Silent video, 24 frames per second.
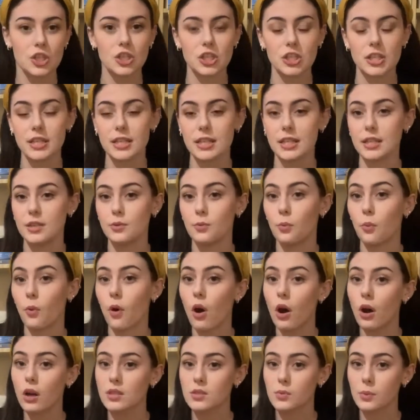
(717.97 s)
She
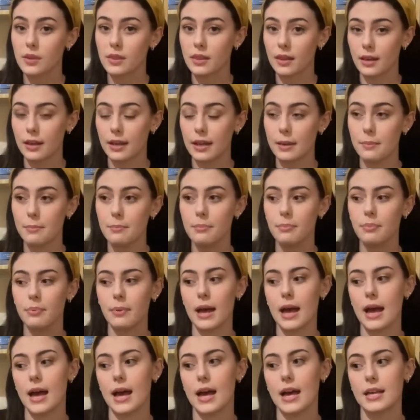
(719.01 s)
walks with a limp
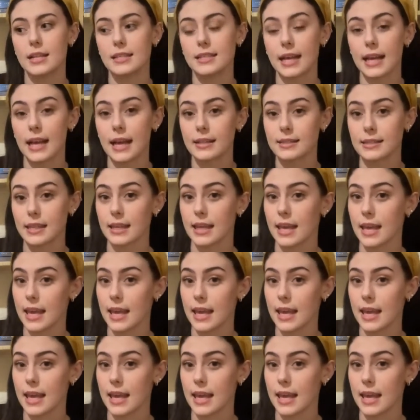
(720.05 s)
and has a